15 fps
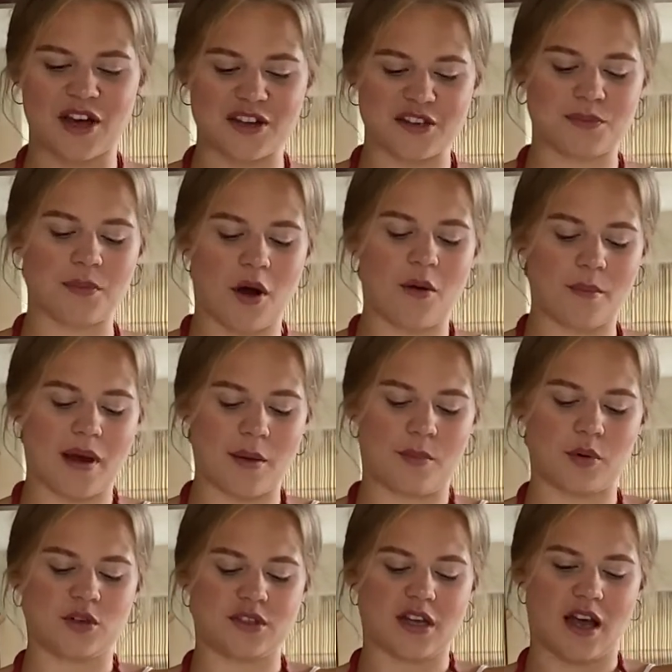to pop my
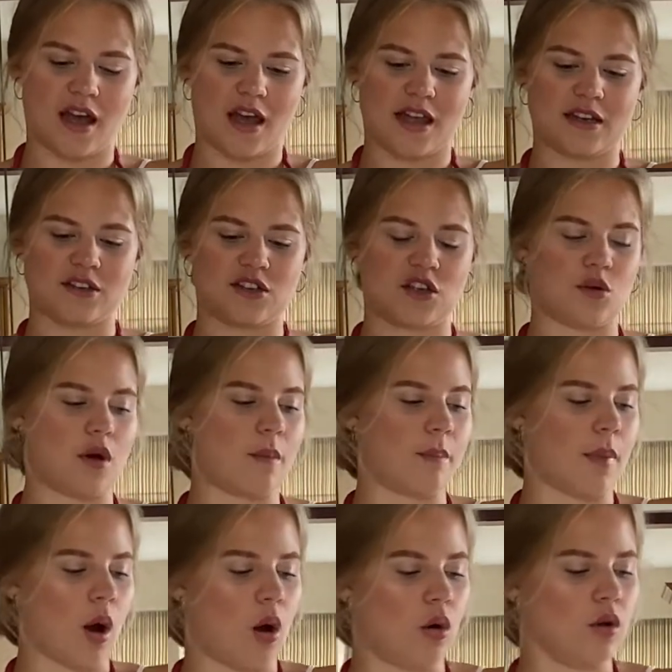butter into a
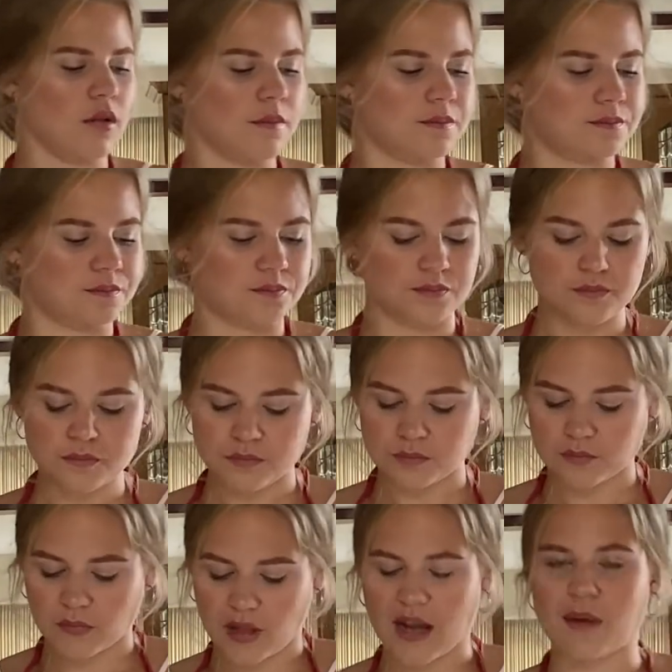bowl,
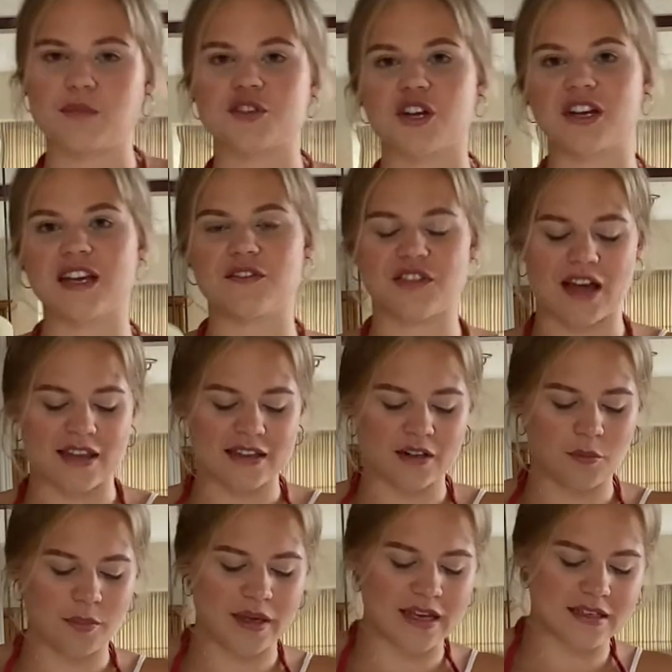and I'm just going to give it a
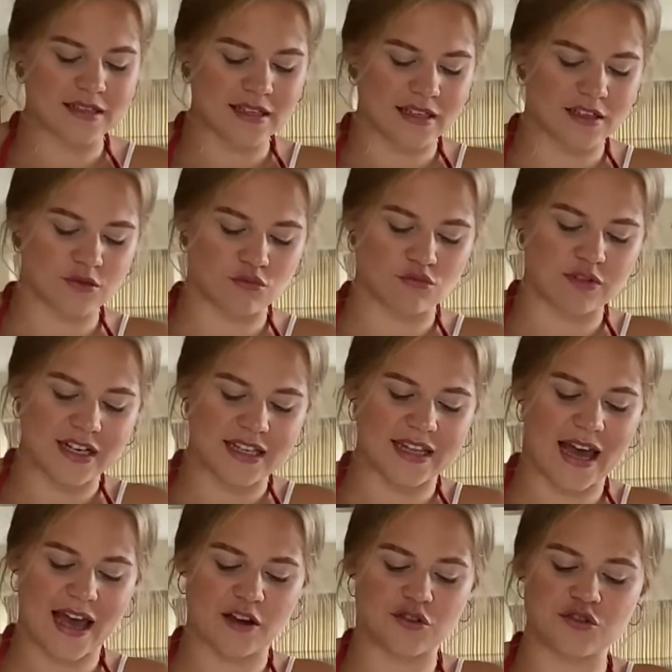little beat till it's really
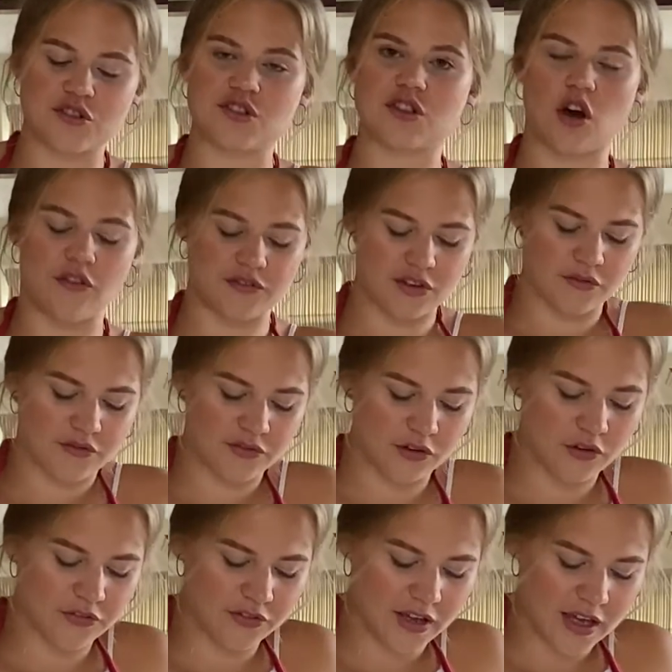extra soft and
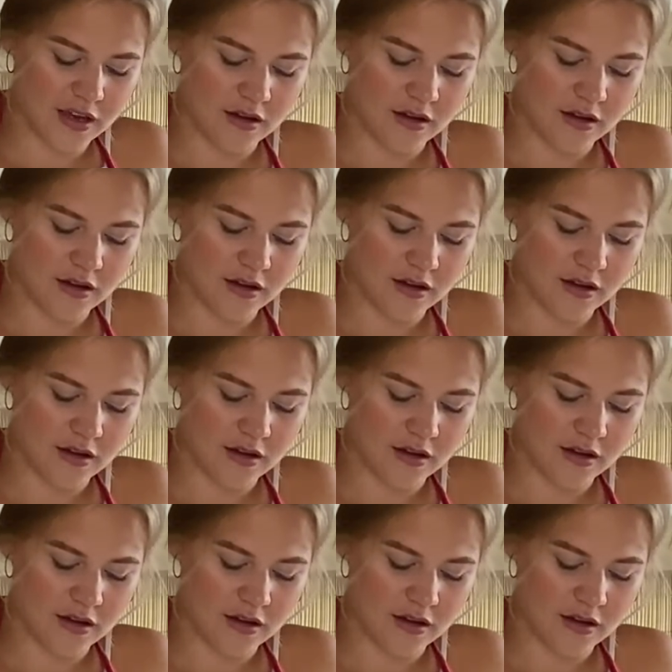fluffy.